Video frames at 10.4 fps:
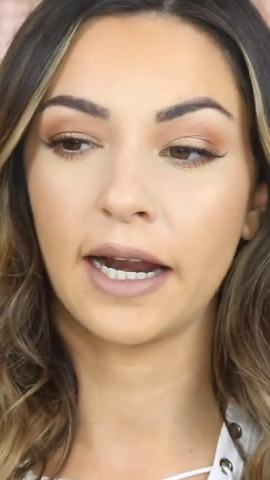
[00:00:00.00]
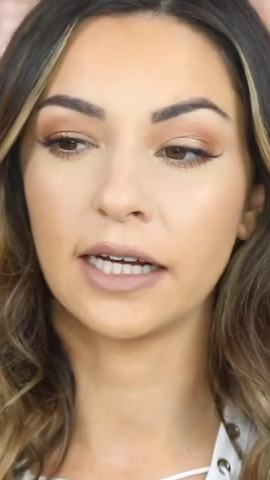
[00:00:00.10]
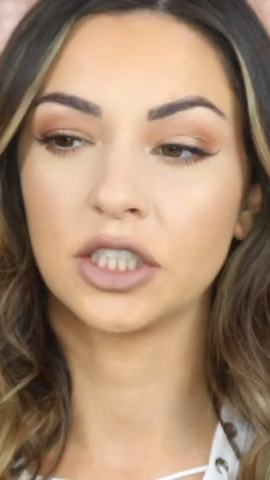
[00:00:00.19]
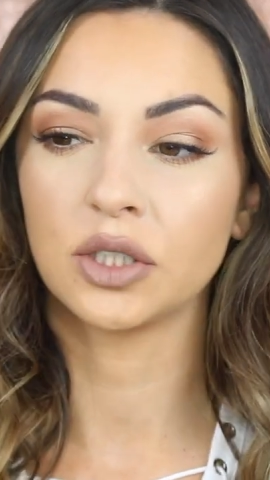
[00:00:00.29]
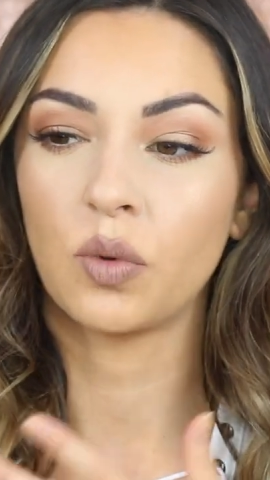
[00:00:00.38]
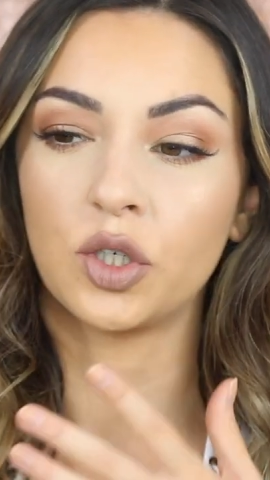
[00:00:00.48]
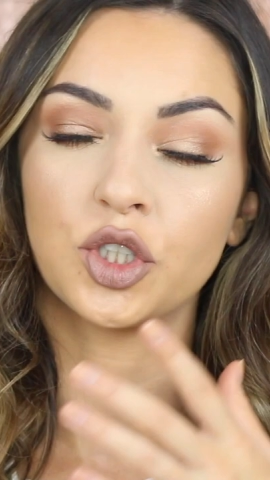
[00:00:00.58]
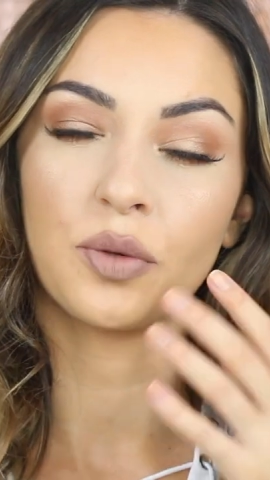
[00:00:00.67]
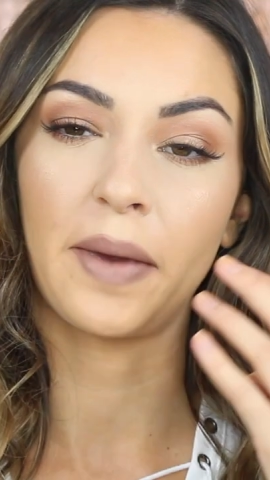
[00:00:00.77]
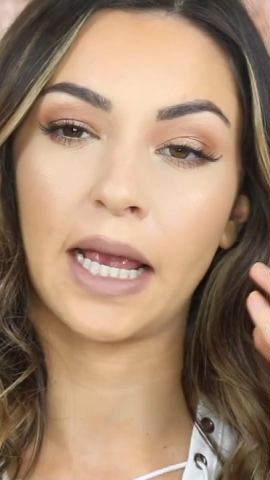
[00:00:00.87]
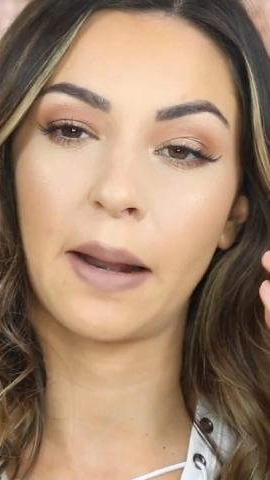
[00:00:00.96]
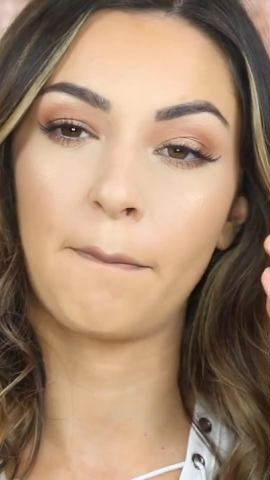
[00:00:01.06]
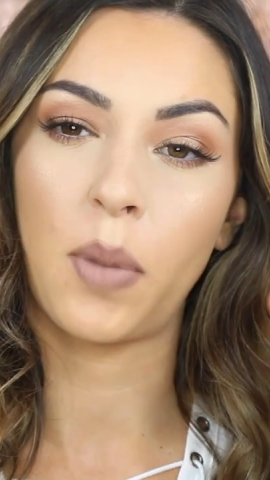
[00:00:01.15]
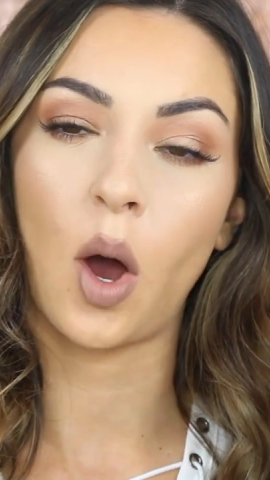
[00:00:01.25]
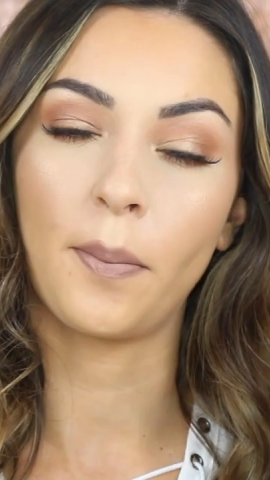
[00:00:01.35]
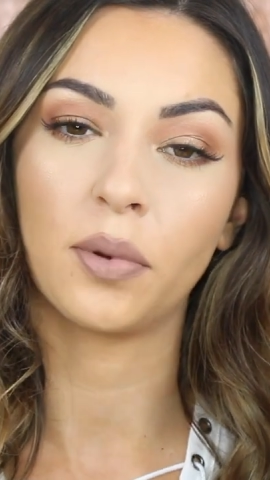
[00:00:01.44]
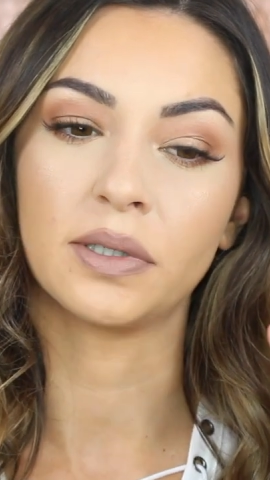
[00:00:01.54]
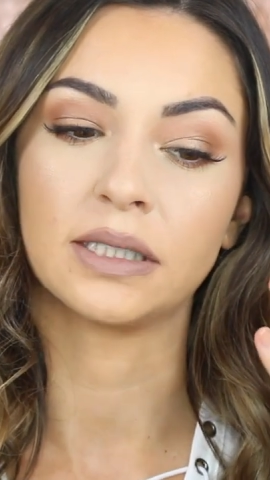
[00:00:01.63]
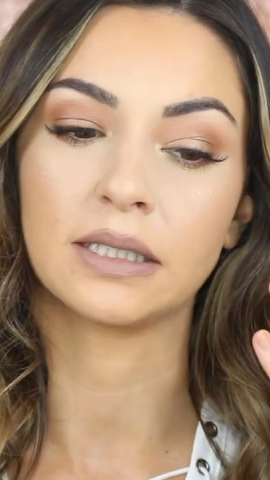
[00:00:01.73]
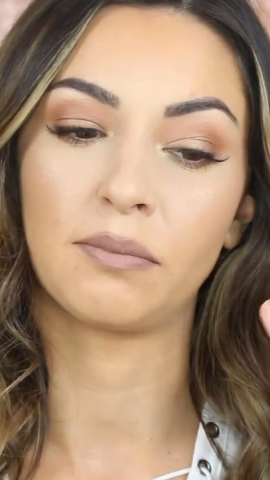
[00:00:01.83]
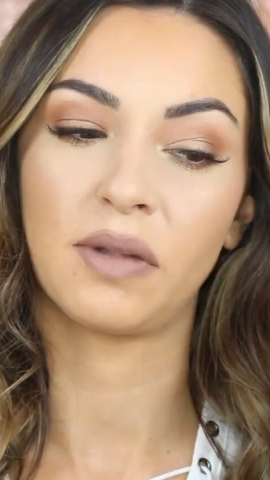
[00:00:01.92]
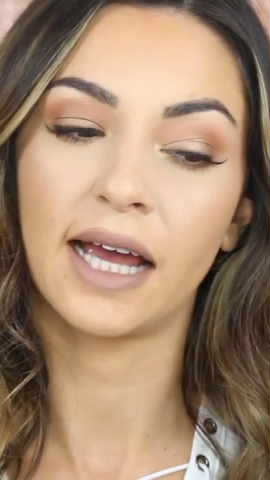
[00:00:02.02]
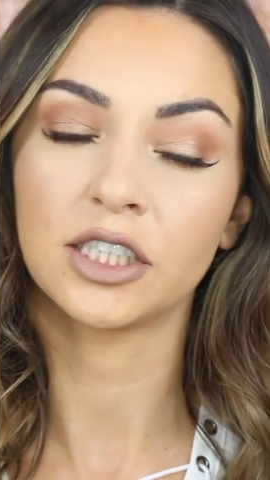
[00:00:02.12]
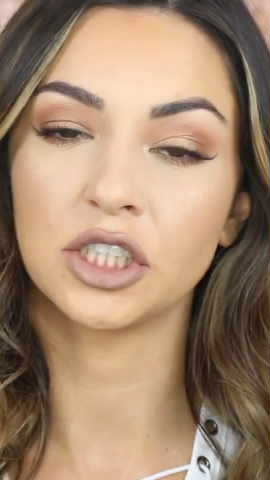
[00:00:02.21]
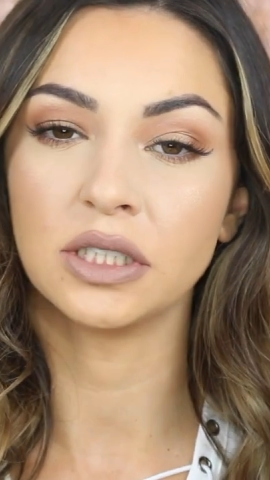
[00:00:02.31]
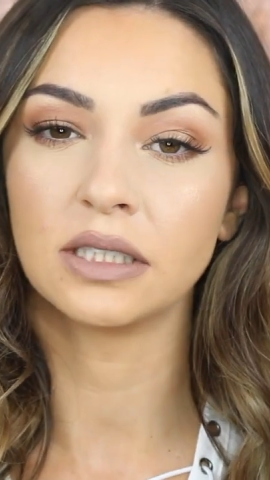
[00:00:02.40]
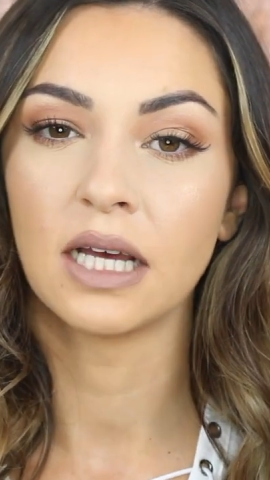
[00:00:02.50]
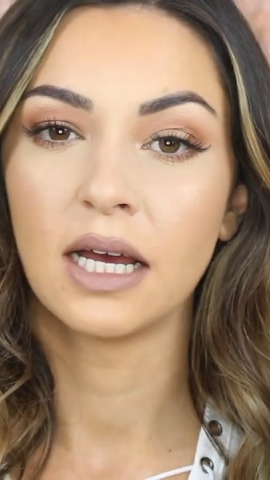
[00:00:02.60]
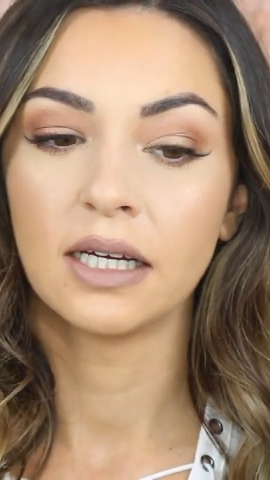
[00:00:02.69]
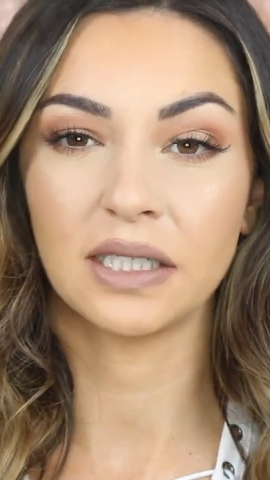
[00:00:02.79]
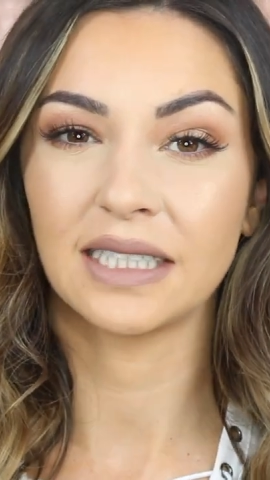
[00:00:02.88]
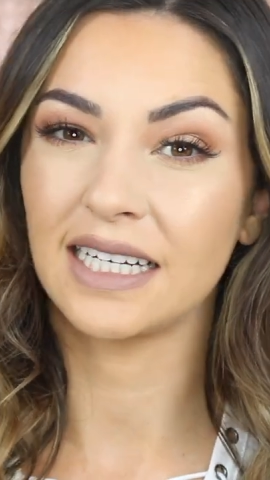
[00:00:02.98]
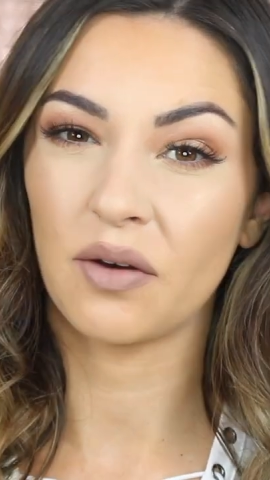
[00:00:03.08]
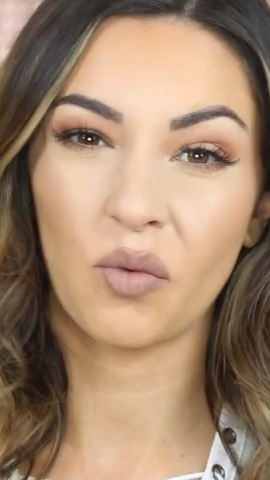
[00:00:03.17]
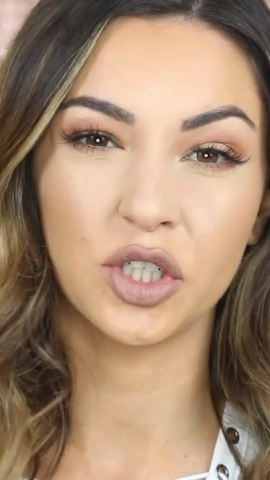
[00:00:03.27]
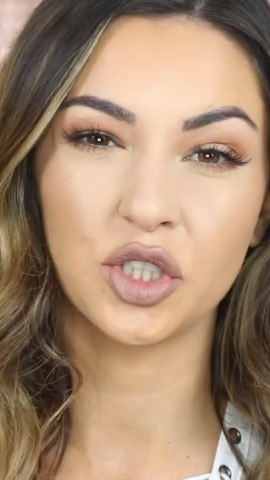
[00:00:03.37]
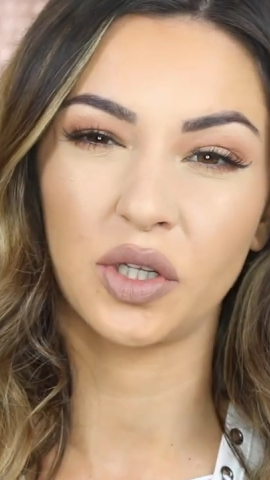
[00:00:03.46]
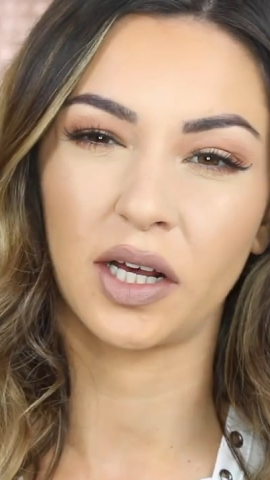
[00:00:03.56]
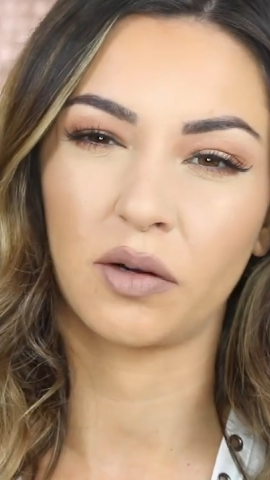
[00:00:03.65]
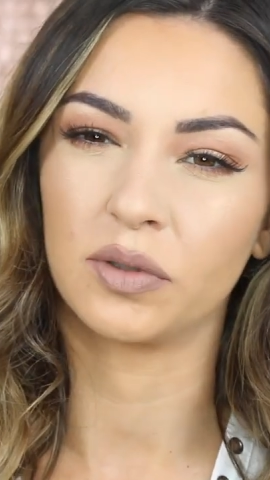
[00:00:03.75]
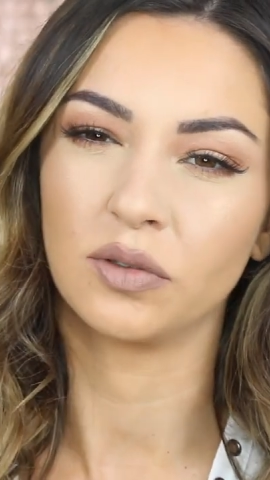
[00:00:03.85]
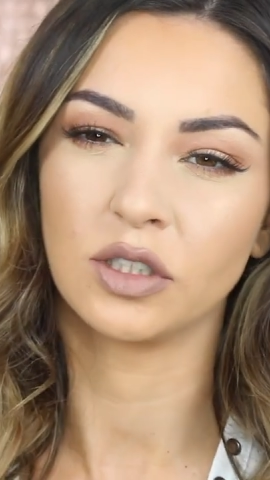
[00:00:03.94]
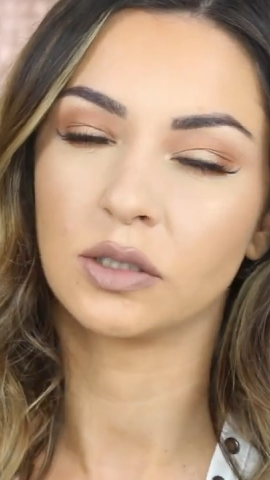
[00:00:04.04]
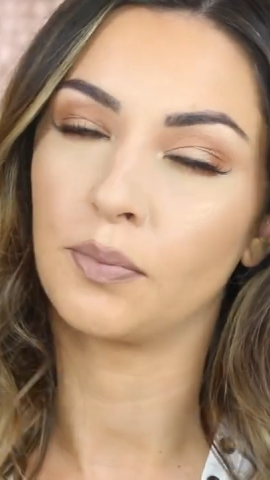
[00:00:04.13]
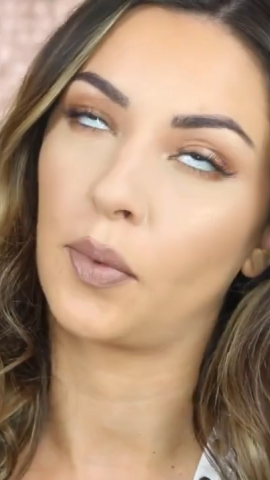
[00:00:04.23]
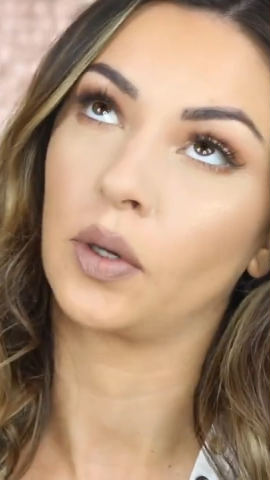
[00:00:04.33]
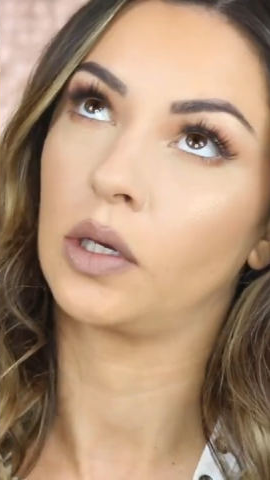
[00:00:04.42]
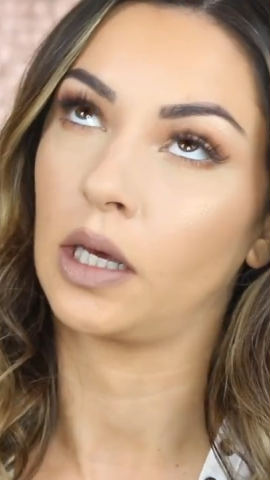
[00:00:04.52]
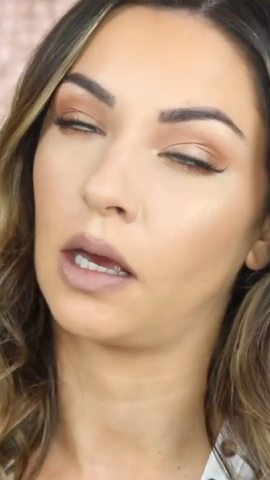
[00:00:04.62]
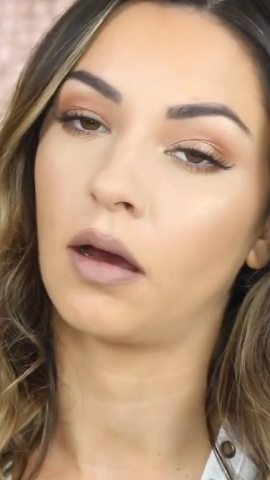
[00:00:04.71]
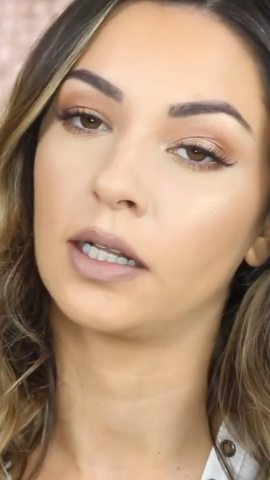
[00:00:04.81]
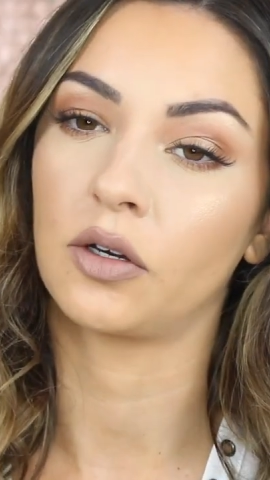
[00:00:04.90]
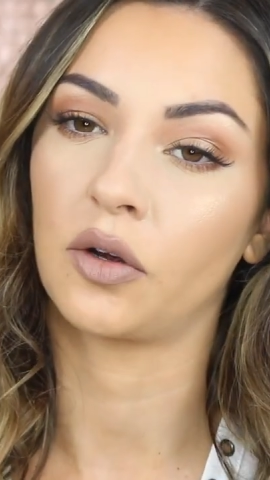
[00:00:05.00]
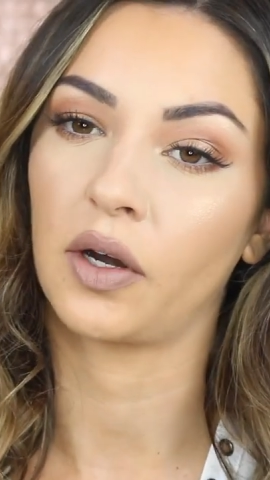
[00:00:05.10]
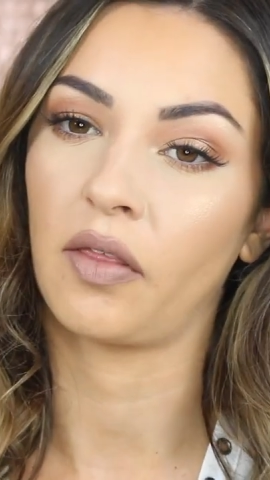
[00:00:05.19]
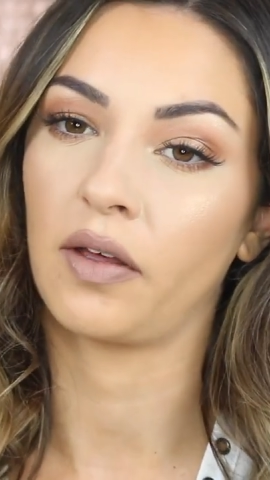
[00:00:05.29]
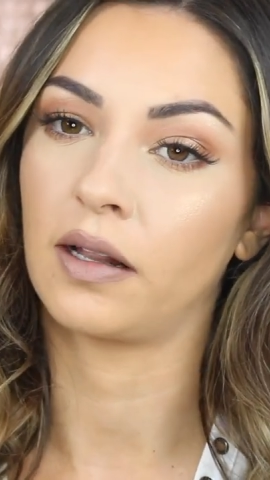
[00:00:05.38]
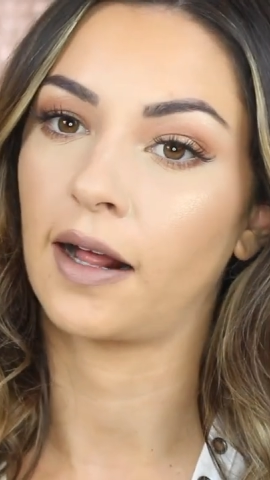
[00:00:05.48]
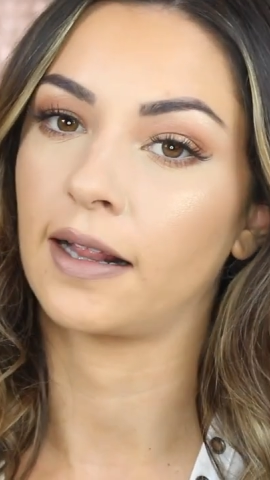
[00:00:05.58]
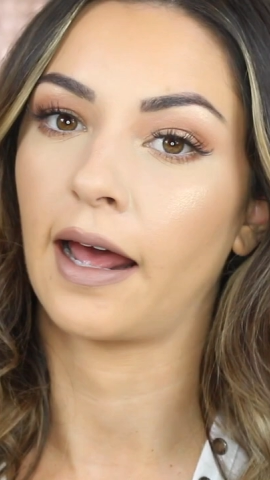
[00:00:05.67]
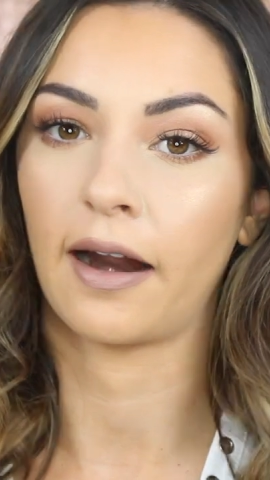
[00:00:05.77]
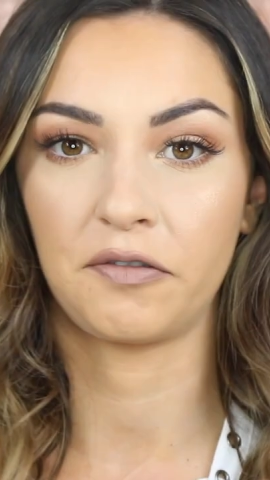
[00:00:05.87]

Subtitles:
and I just wanted to make it pop with some lashes because I didn't want to do like a real smoky eye look or anything like that.